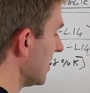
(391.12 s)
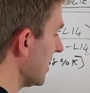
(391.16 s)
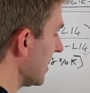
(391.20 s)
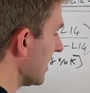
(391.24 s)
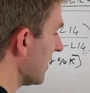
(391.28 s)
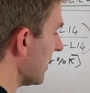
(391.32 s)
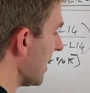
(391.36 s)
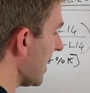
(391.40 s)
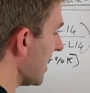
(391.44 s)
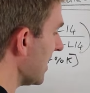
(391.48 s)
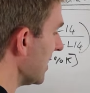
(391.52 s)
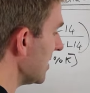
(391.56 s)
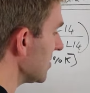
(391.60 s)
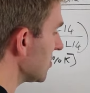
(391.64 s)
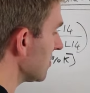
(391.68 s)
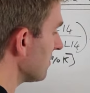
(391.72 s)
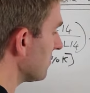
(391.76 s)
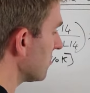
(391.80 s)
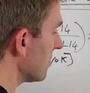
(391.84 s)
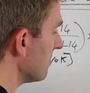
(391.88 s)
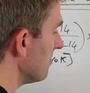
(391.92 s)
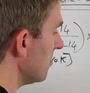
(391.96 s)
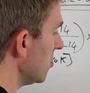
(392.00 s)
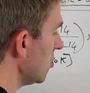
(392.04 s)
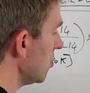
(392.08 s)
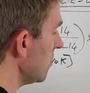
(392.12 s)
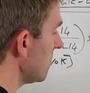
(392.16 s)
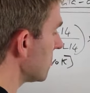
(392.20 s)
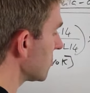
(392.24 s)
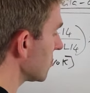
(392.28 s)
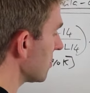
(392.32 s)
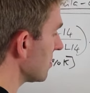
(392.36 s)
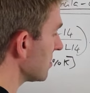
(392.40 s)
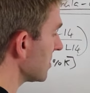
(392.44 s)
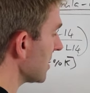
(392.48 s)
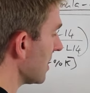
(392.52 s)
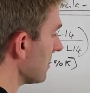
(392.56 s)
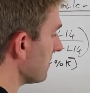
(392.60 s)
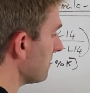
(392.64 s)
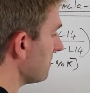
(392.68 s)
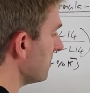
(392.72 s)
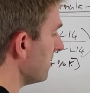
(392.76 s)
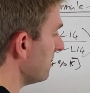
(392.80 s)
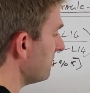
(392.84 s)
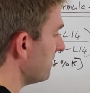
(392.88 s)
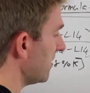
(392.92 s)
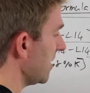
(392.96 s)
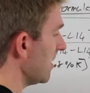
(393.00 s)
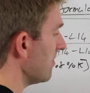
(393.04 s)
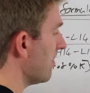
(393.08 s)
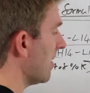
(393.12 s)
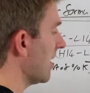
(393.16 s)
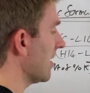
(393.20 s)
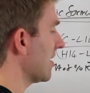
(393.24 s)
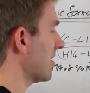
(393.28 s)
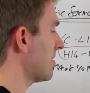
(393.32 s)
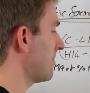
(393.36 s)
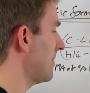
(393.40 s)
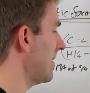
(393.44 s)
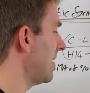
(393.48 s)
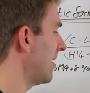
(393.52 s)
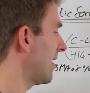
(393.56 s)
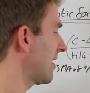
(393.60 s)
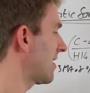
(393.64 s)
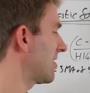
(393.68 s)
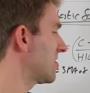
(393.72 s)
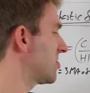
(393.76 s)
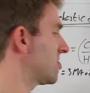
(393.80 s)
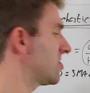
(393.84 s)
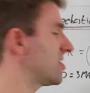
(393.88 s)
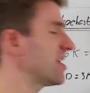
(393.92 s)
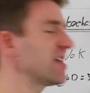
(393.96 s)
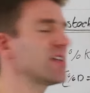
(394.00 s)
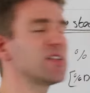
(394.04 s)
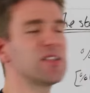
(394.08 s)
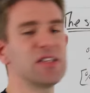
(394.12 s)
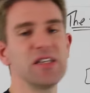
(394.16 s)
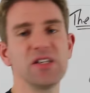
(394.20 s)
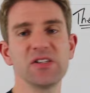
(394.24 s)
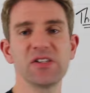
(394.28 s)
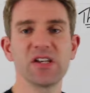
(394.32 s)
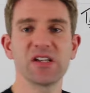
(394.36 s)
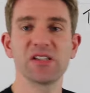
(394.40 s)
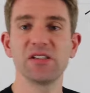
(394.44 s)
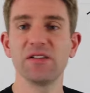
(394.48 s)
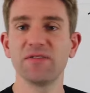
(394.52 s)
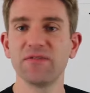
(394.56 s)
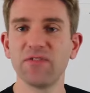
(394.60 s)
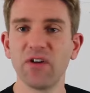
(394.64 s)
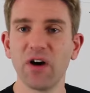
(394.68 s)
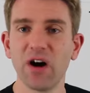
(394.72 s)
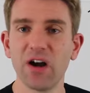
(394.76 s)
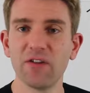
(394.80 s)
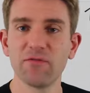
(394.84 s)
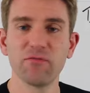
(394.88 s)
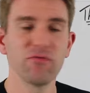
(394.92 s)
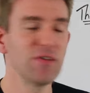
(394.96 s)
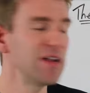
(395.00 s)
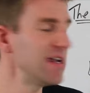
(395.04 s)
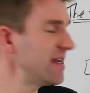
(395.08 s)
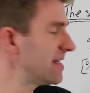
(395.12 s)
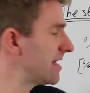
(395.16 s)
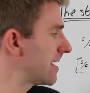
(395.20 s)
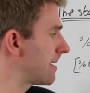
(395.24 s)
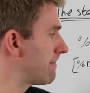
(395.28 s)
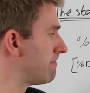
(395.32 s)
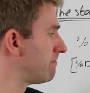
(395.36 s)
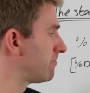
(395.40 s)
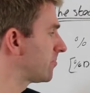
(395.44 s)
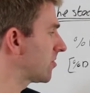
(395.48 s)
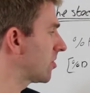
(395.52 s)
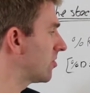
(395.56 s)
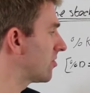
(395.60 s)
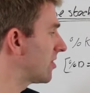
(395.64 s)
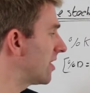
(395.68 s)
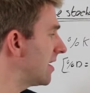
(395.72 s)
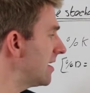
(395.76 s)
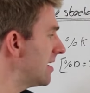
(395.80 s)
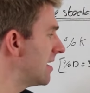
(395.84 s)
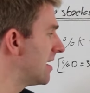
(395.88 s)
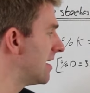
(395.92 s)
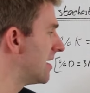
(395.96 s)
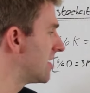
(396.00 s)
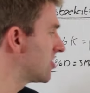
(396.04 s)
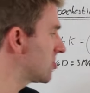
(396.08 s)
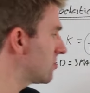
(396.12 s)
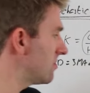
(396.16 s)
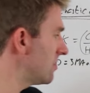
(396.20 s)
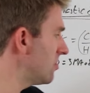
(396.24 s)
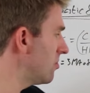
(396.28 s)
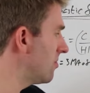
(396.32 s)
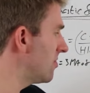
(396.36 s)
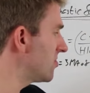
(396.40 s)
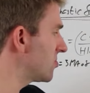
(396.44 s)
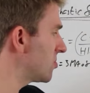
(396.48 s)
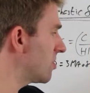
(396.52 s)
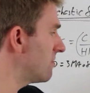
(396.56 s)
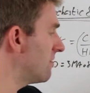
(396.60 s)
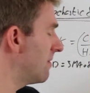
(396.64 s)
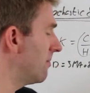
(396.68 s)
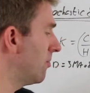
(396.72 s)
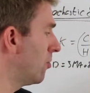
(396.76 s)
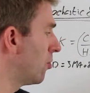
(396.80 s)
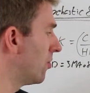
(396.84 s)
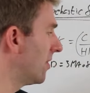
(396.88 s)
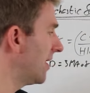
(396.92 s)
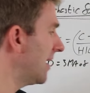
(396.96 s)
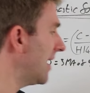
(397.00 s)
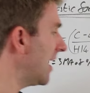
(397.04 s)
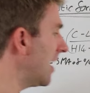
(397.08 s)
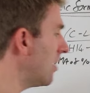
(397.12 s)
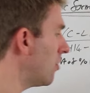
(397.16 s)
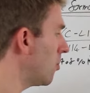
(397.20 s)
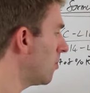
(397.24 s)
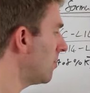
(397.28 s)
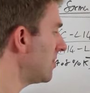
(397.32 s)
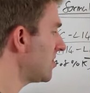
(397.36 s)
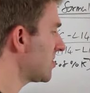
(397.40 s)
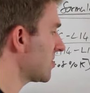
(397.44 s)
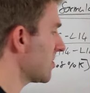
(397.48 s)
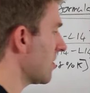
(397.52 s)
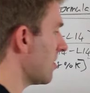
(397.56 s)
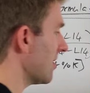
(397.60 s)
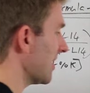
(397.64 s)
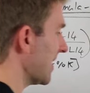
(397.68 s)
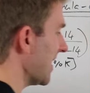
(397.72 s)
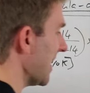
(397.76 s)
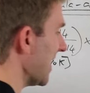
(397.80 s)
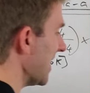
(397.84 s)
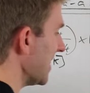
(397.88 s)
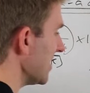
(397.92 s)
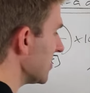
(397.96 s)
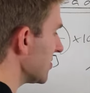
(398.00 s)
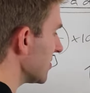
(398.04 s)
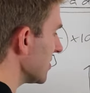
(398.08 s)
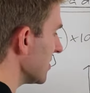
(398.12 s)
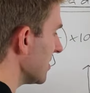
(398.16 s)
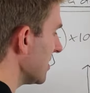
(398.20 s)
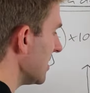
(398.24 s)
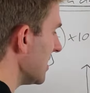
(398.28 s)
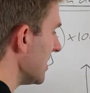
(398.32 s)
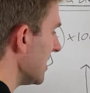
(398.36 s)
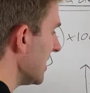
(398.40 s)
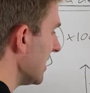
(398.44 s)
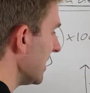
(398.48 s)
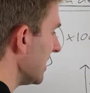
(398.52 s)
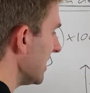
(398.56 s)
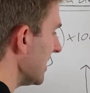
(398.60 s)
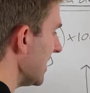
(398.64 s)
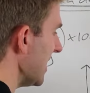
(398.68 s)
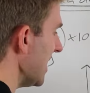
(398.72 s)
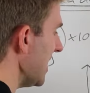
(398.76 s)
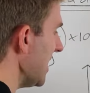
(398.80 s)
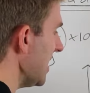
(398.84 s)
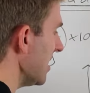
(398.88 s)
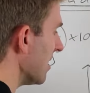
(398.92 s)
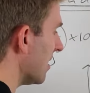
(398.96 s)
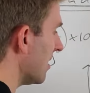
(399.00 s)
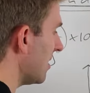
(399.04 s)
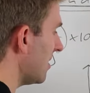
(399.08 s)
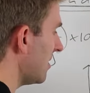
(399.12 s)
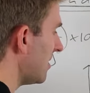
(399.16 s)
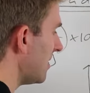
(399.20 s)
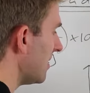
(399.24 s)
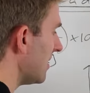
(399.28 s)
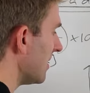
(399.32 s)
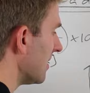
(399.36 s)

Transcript: that is of the move. So it's at 50, it might be like a 60, 65 reading, okay? So we're almost overbought. Now when we start getting to here,